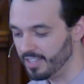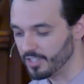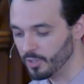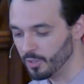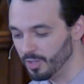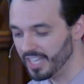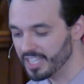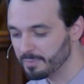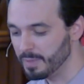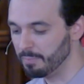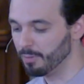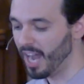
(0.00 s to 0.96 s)
So let us
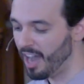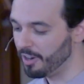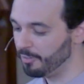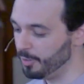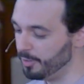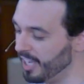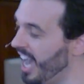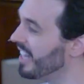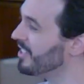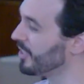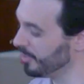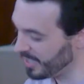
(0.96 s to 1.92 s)
be proud of who God
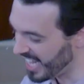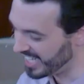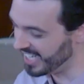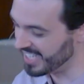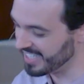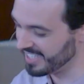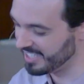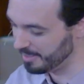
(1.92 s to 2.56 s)
has created us to